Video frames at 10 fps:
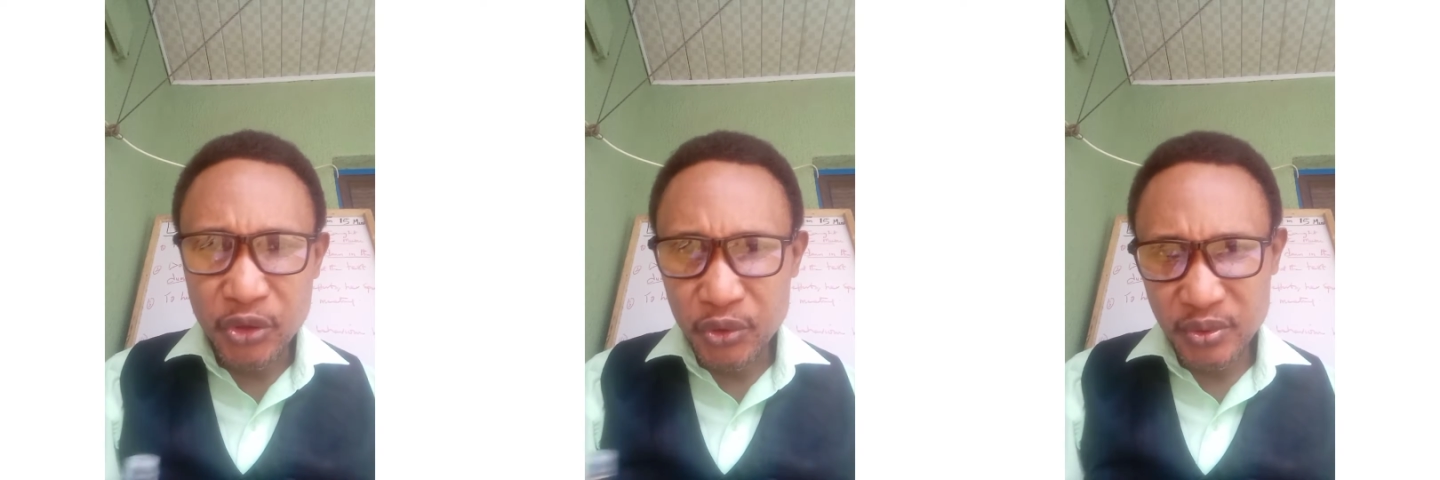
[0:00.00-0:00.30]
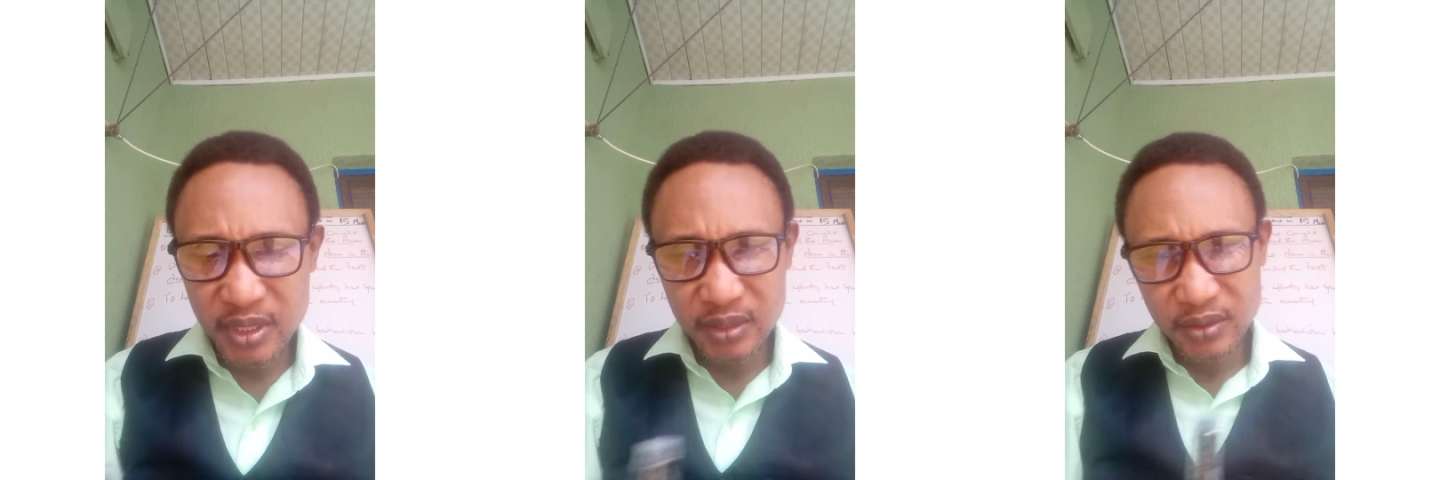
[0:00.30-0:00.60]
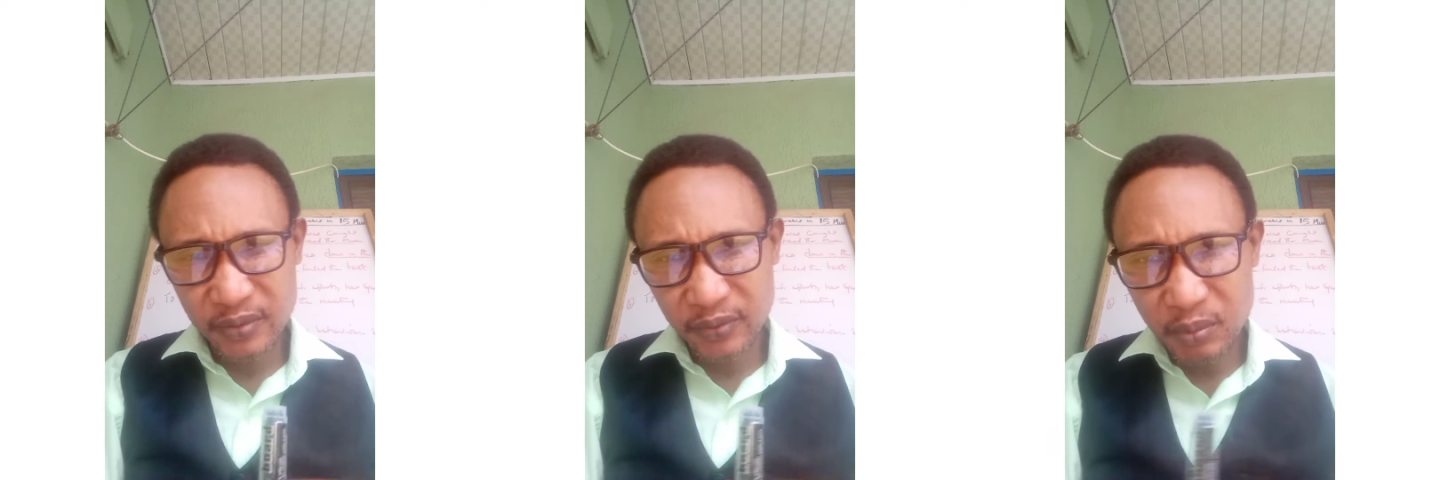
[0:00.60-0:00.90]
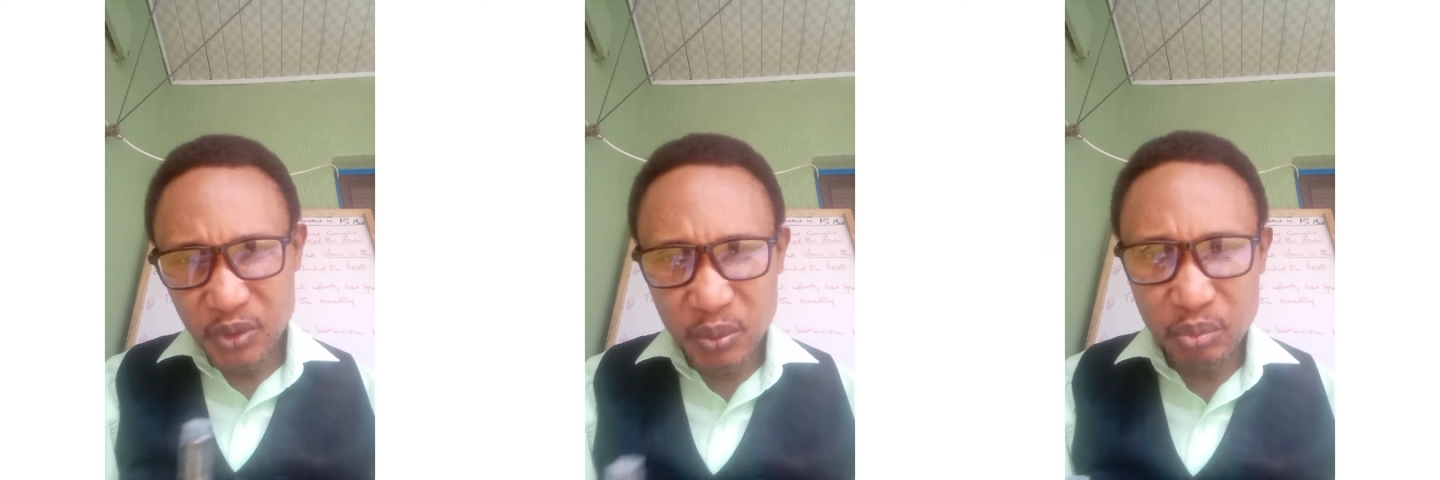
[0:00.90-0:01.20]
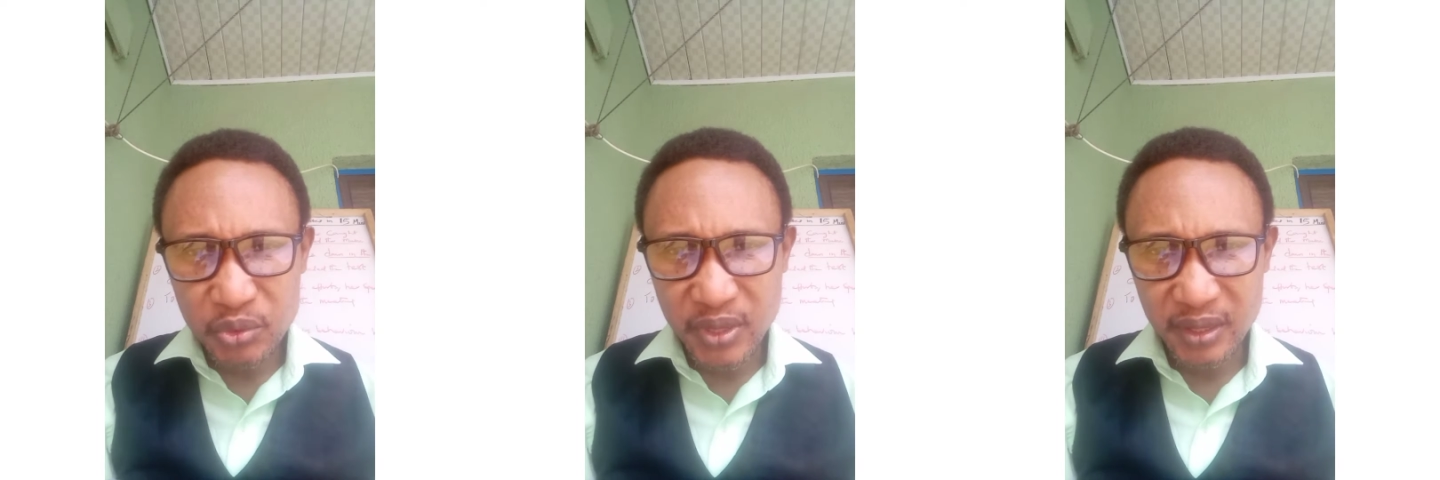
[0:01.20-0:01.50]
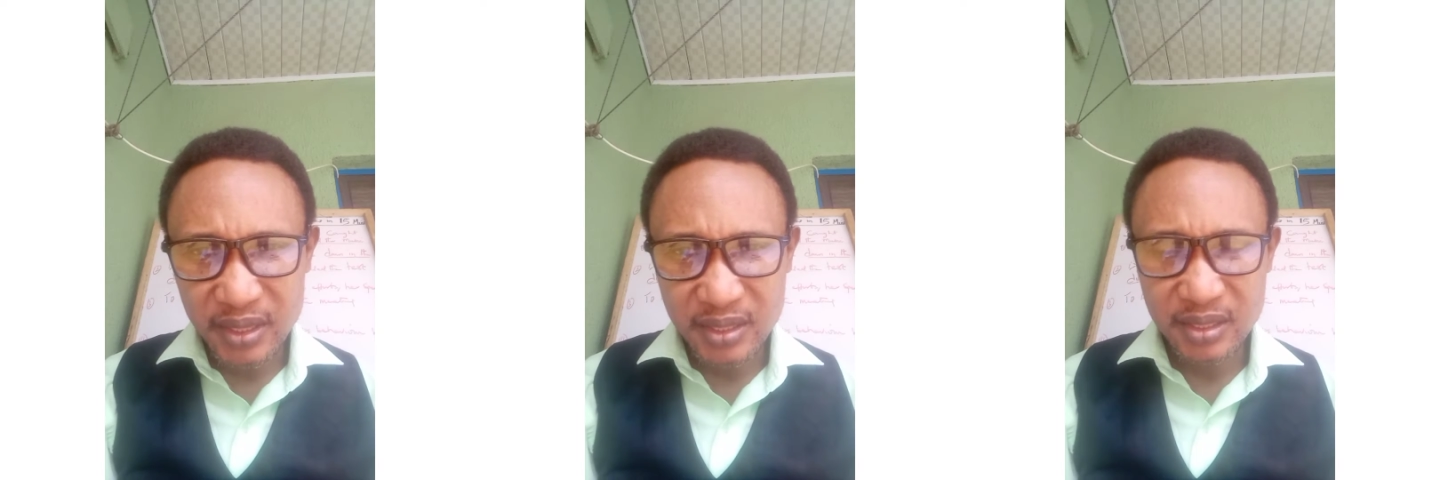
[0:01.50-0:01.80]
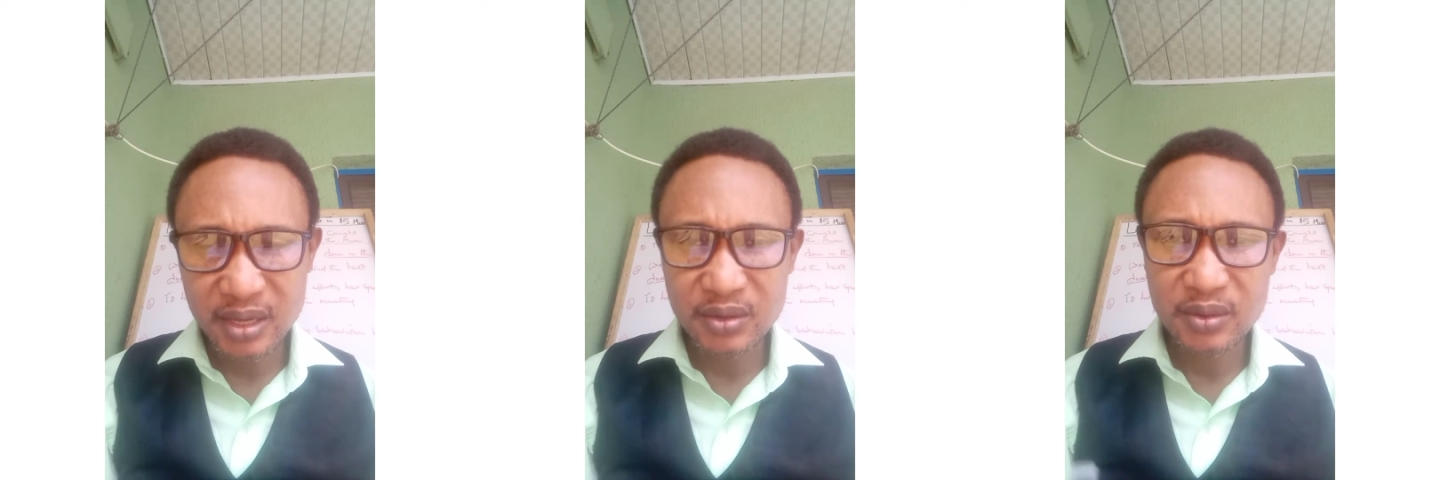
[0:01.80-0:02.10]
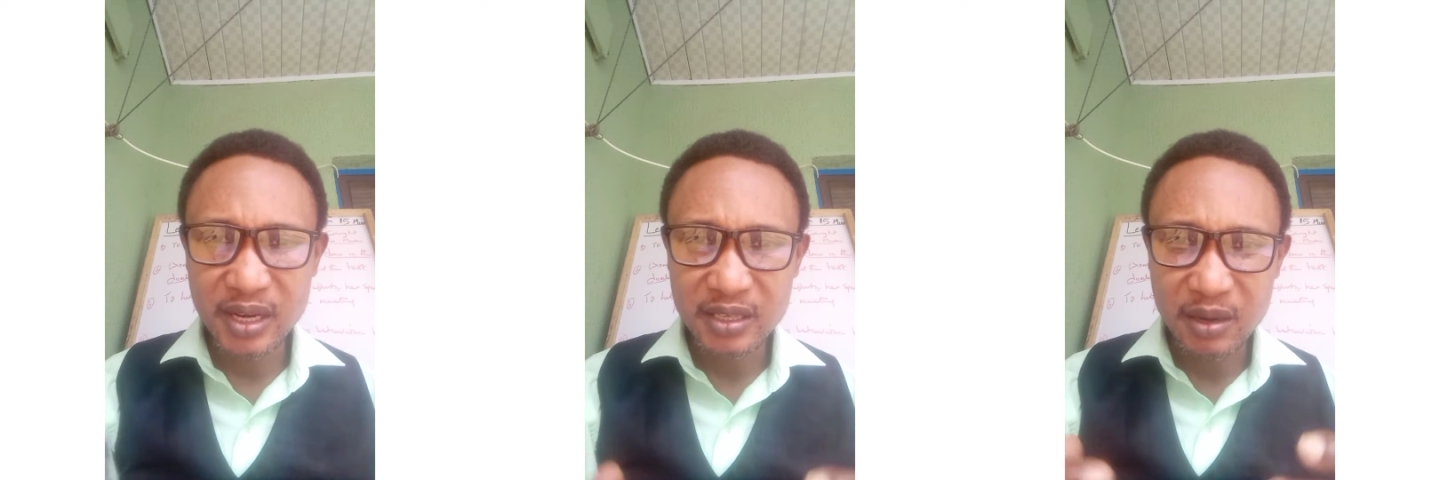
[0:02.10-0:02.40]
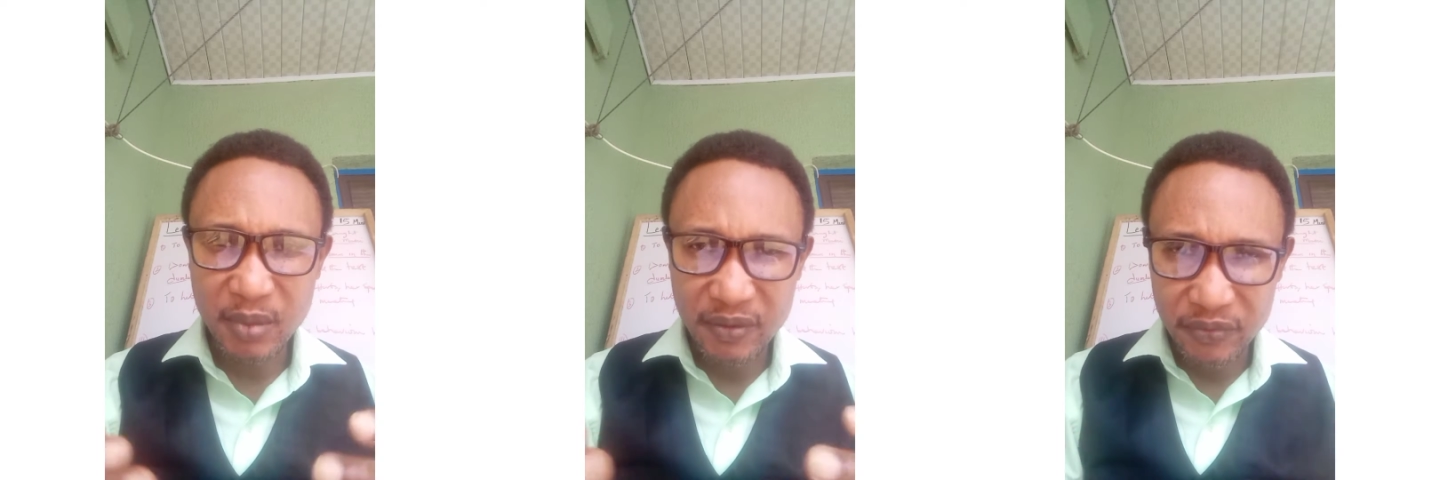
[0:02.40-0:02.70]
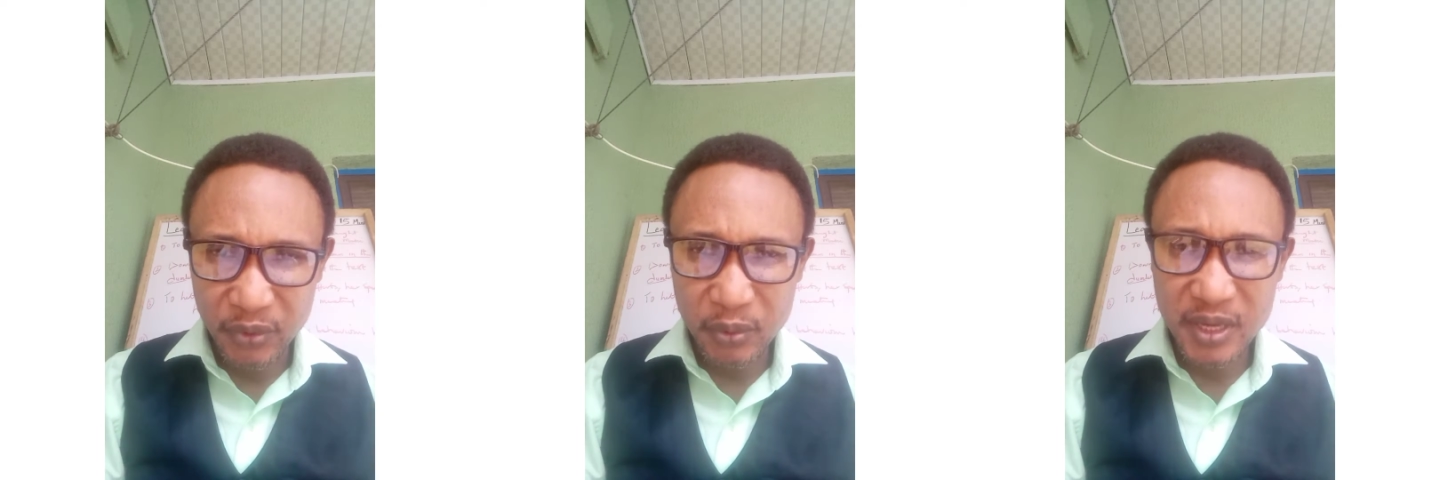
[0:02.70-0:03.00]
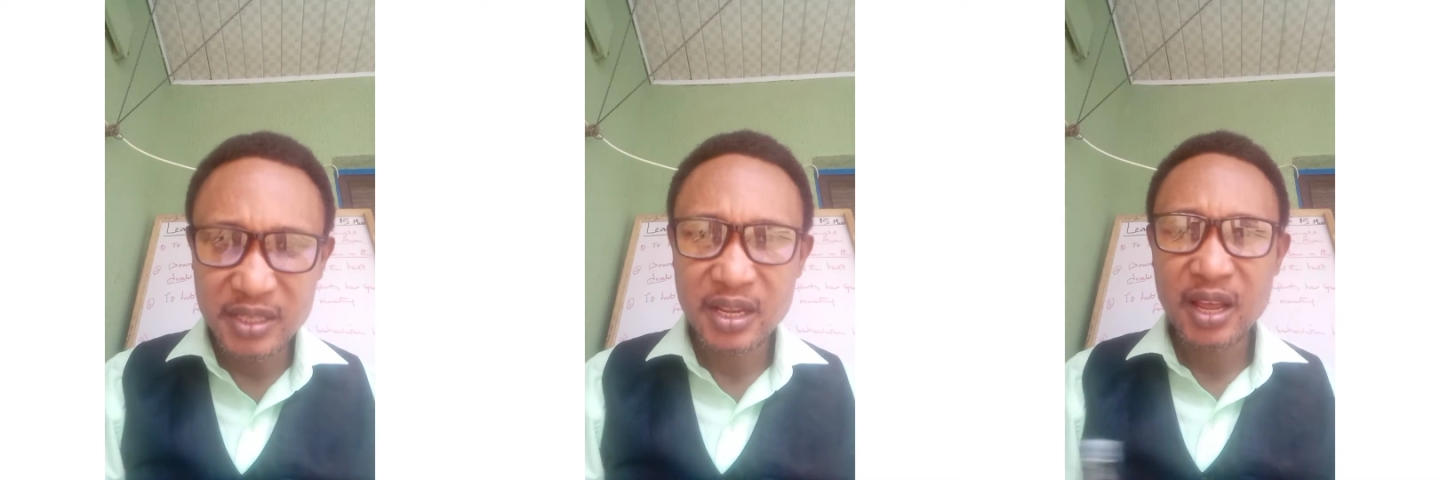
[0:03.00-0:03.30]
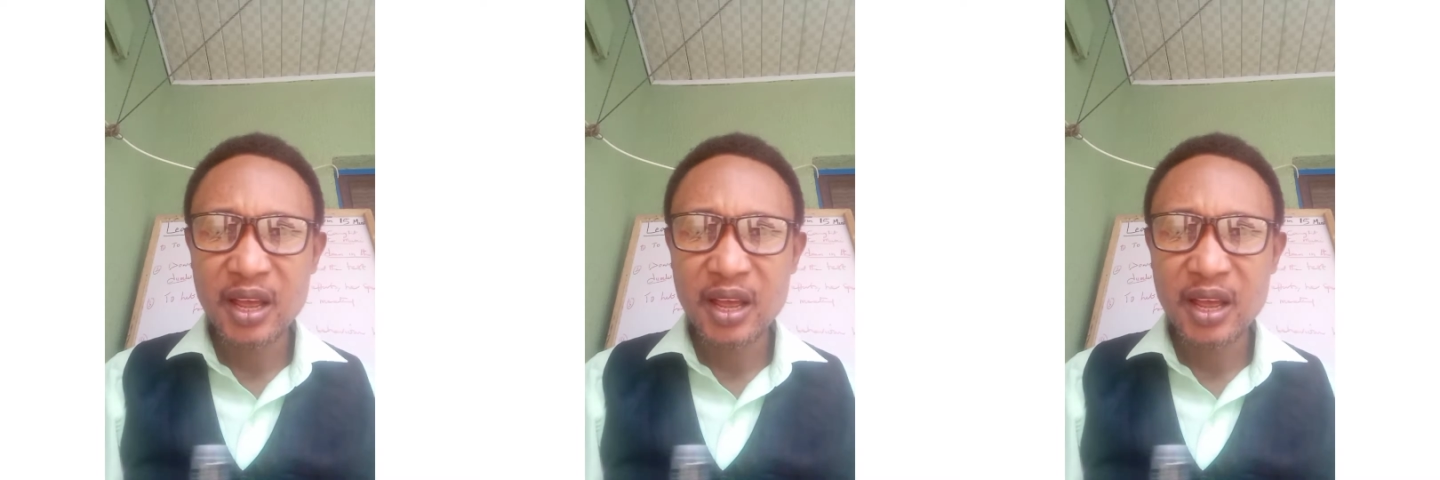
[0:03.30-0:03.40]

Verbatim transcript: using to form simple sentences so that my viewers